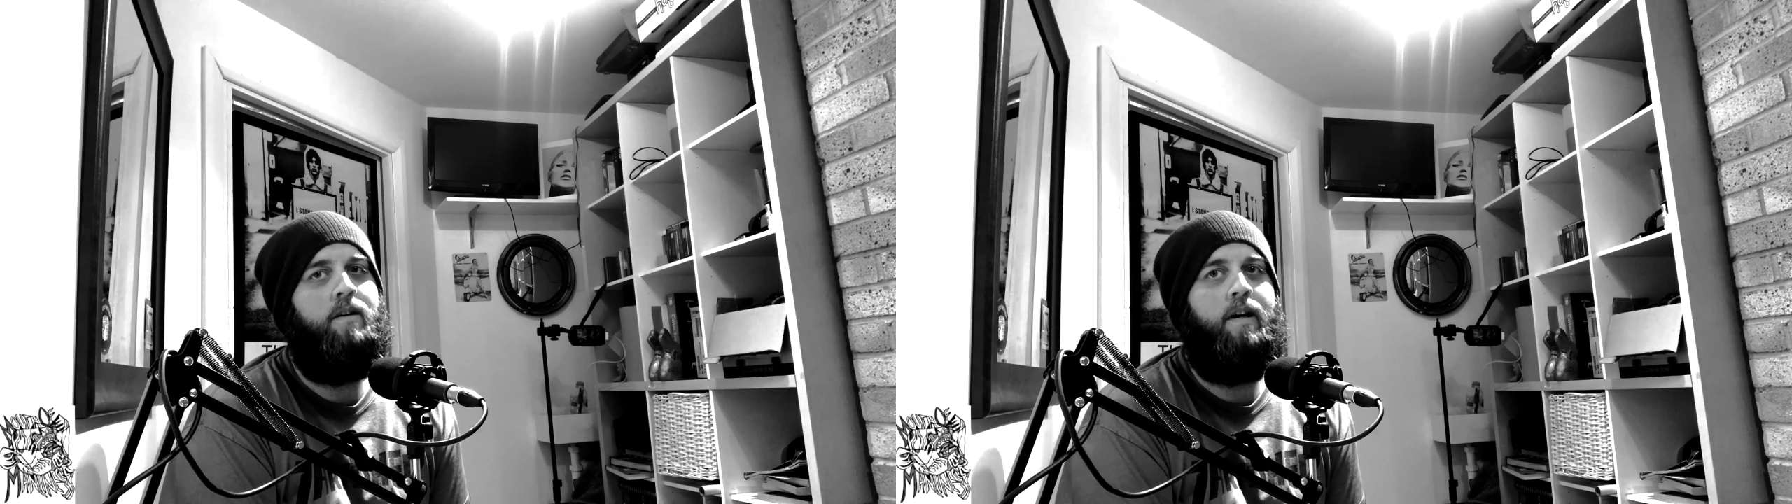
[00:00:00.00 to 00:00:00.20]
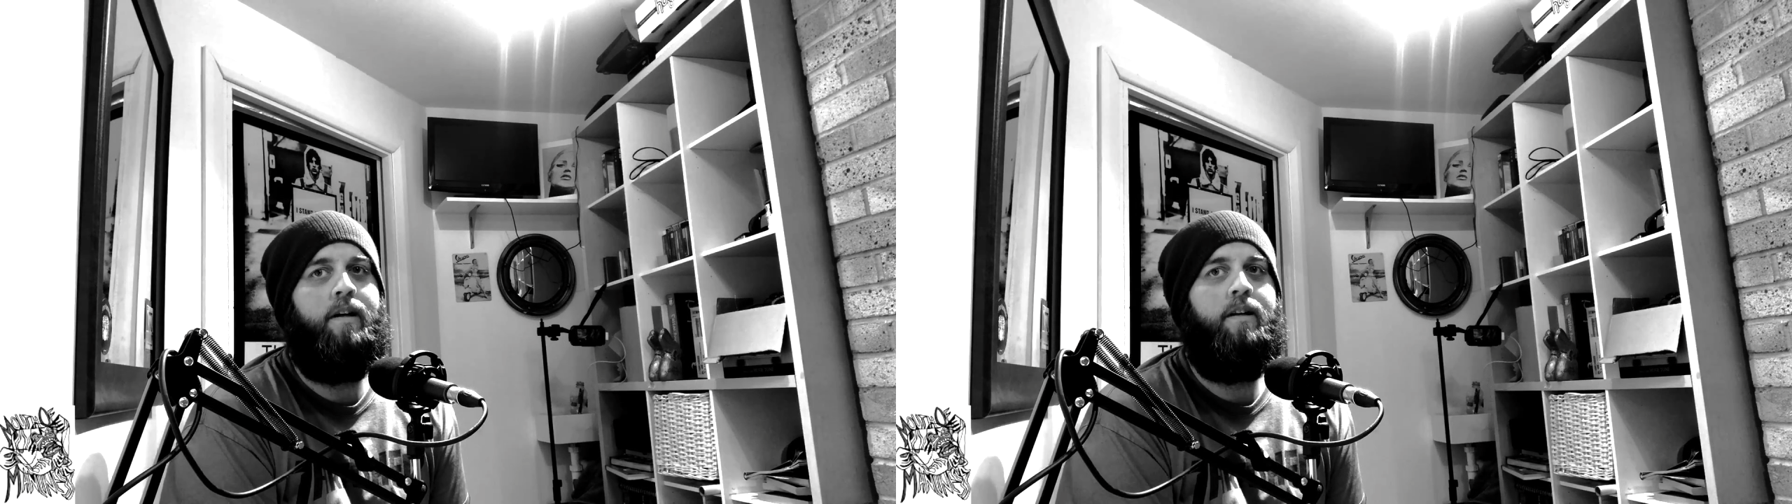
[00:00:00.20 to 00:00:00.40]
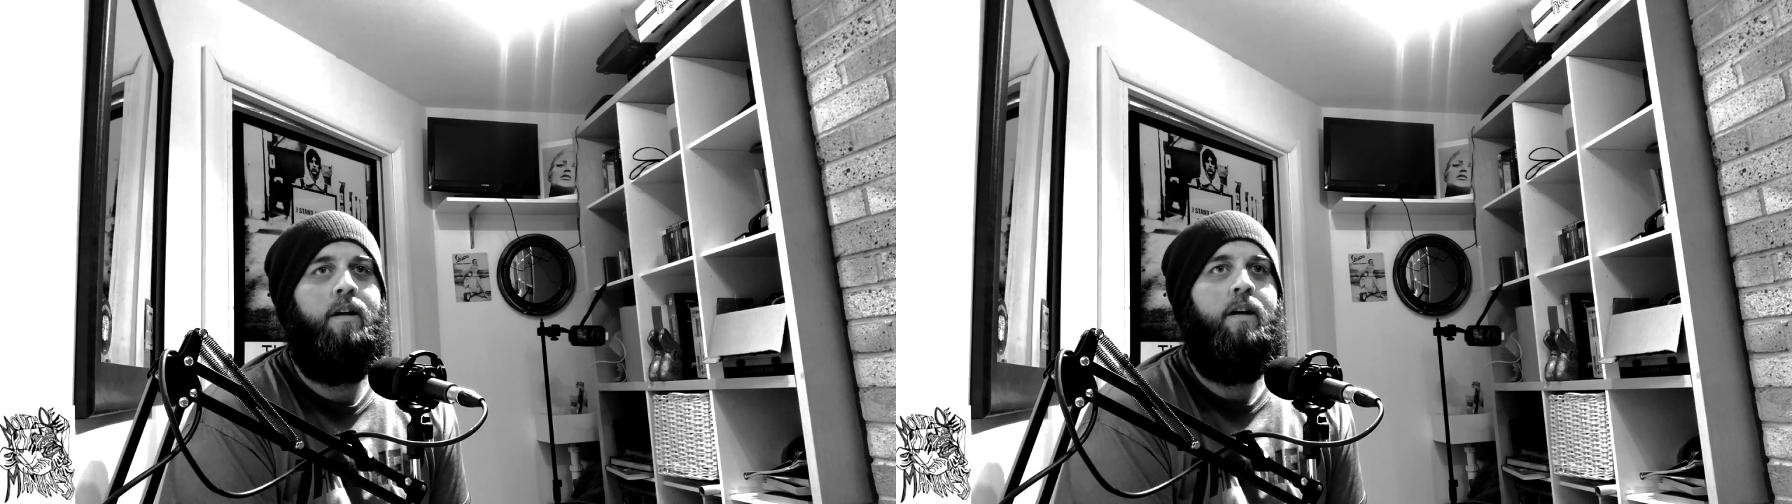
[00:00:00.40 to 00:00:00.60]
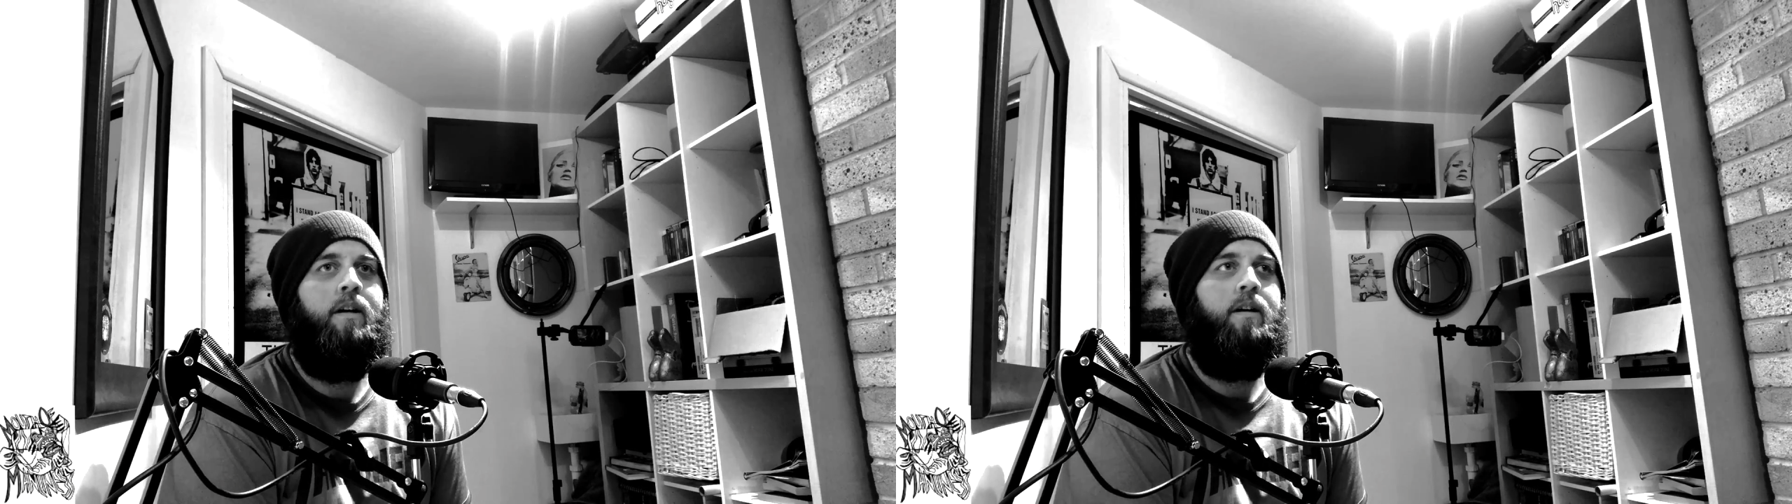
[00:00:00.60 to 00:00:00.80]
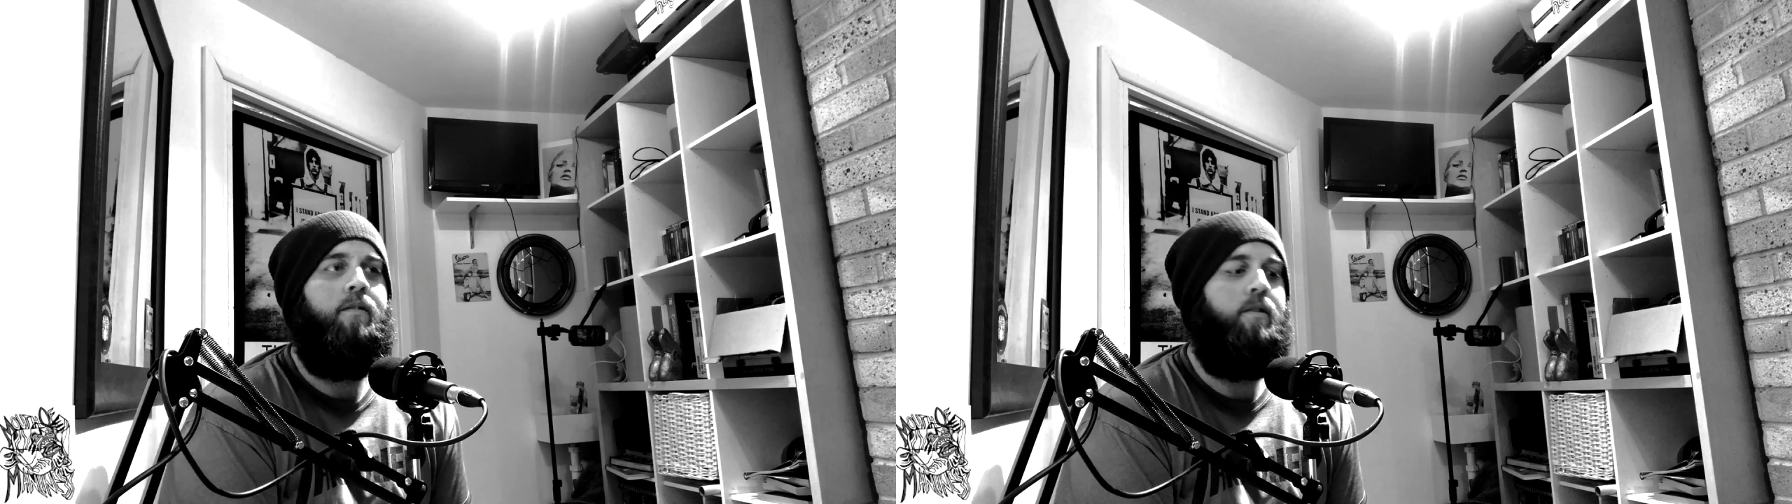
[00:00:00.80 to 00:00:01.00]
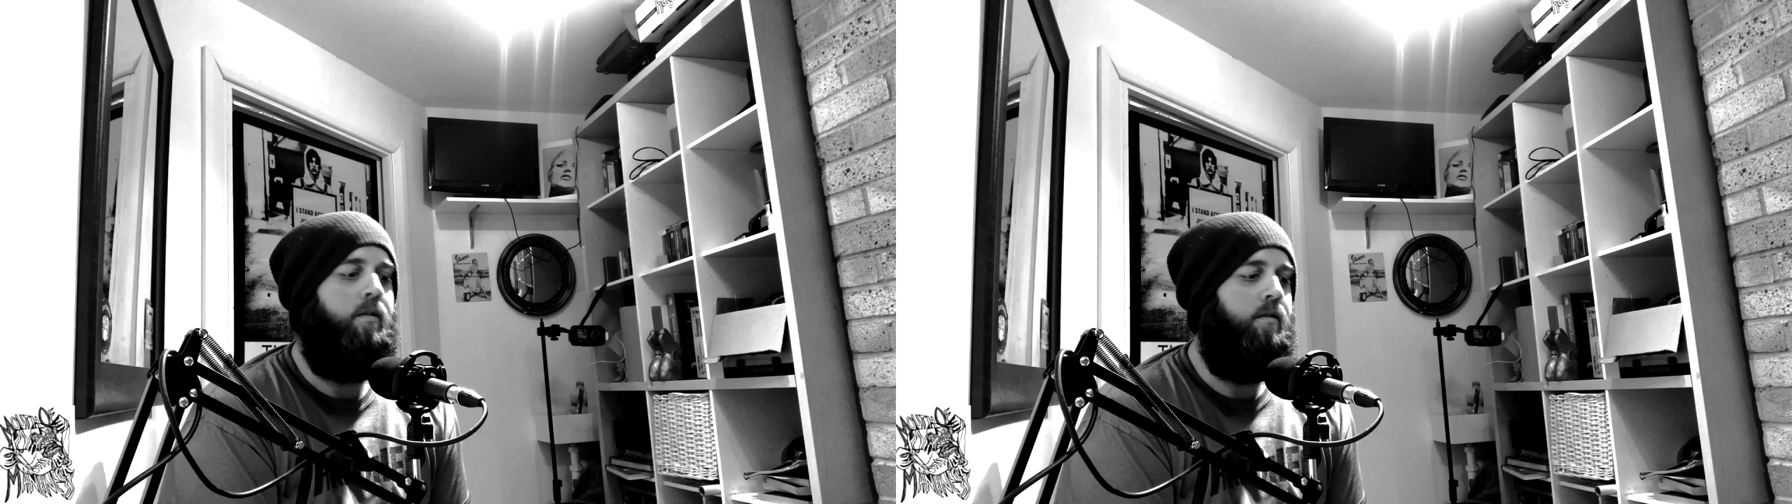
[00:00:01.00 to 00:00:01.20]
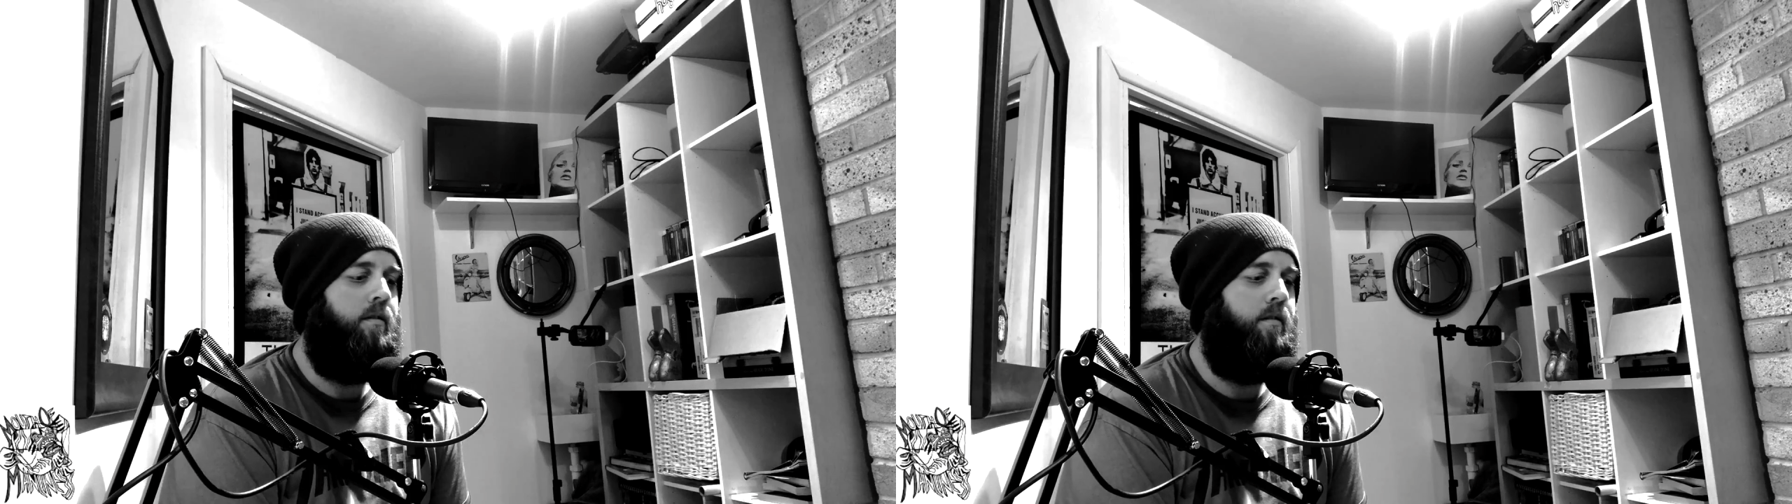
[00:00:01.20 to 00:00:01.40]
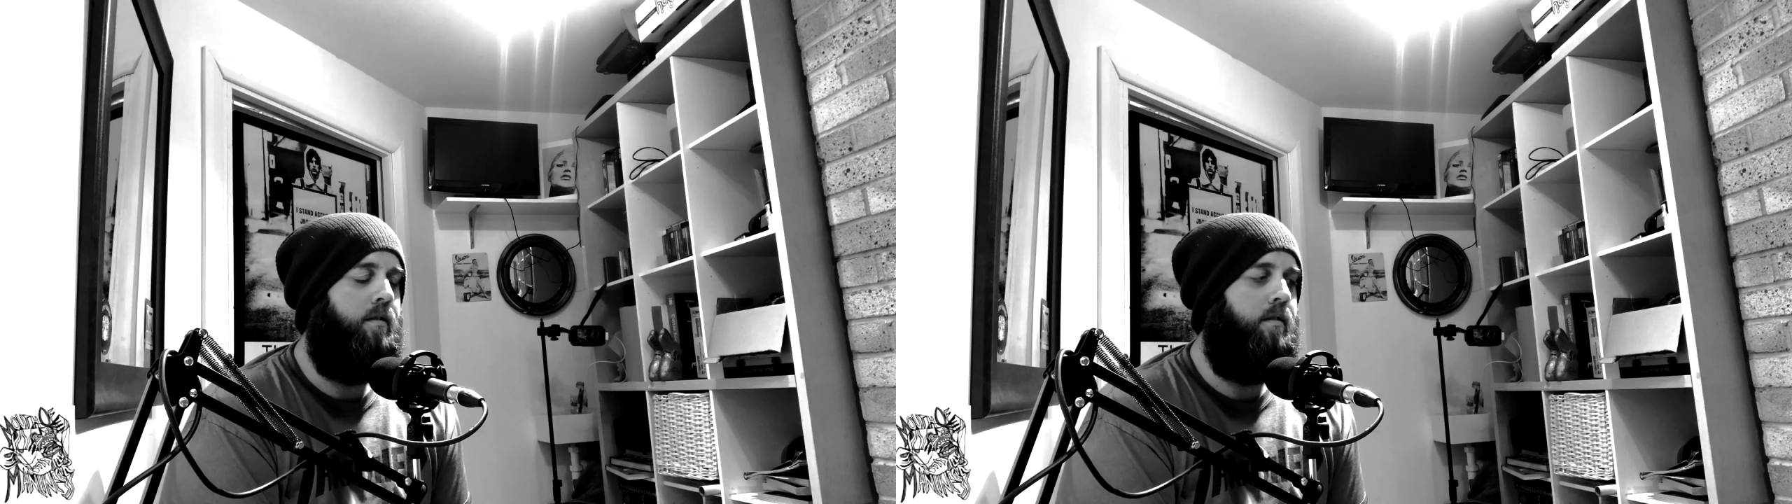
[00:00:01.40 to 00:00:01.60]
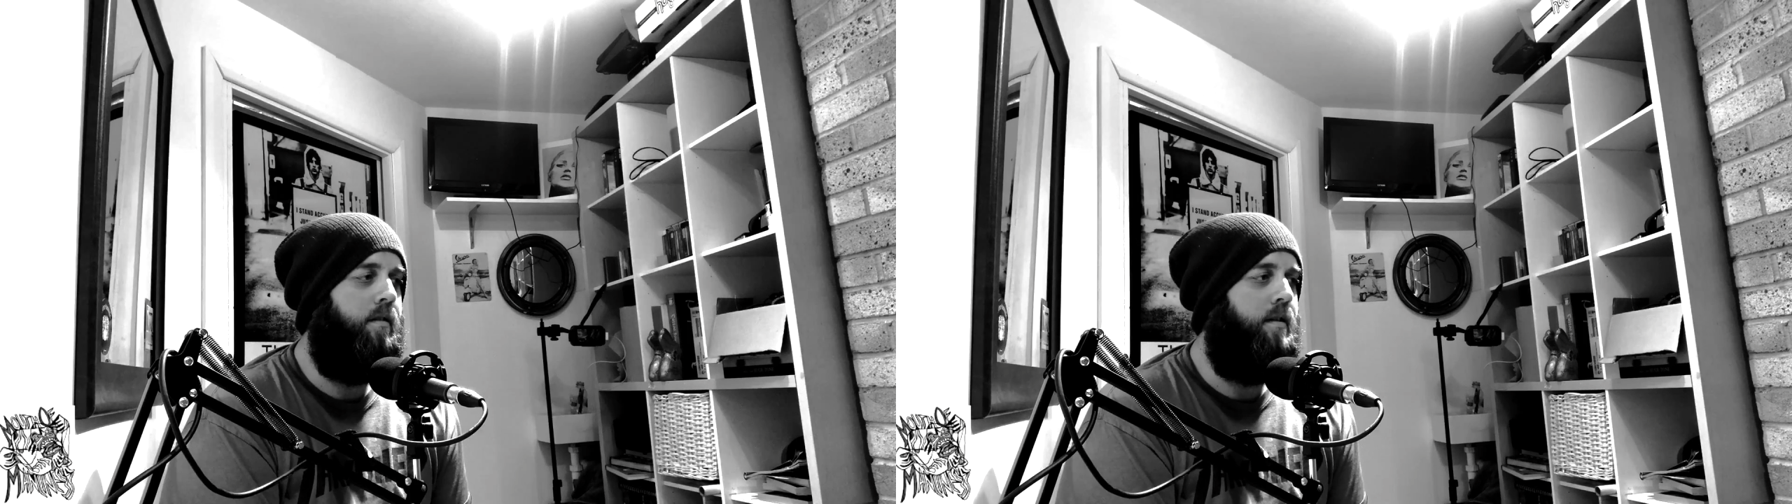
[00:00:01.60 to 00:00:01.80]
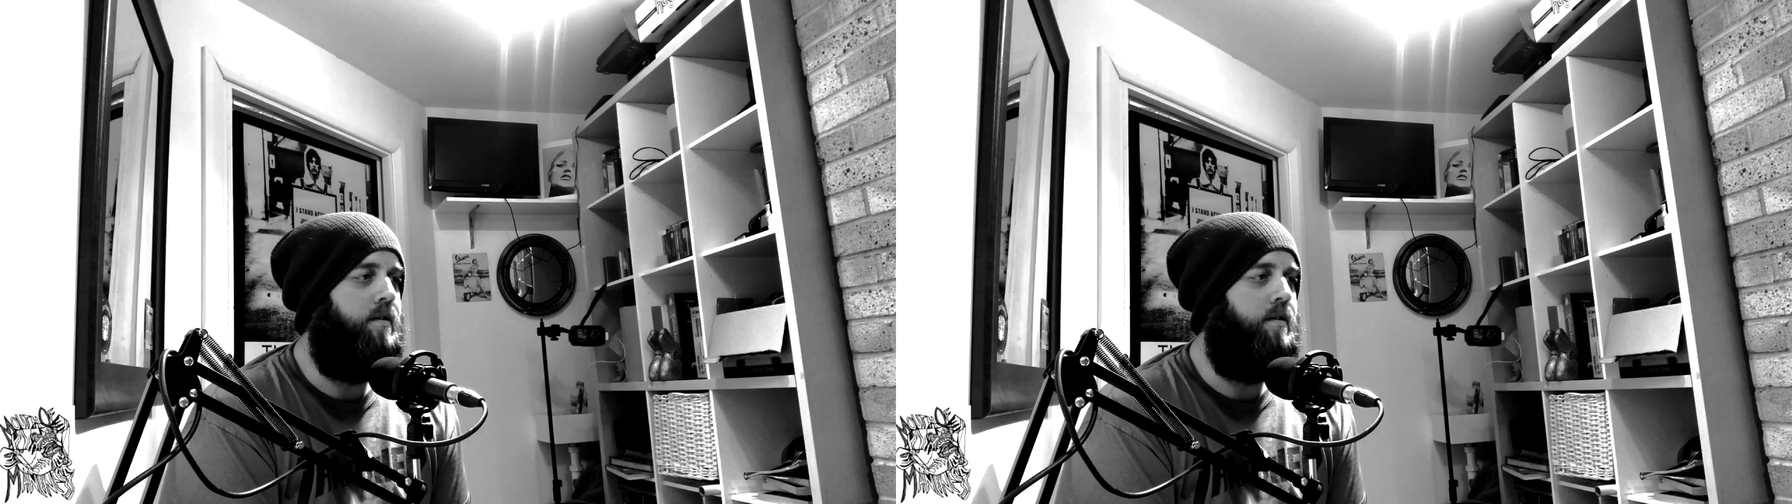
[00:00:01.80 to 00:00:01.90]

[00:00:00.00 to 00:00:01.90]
there's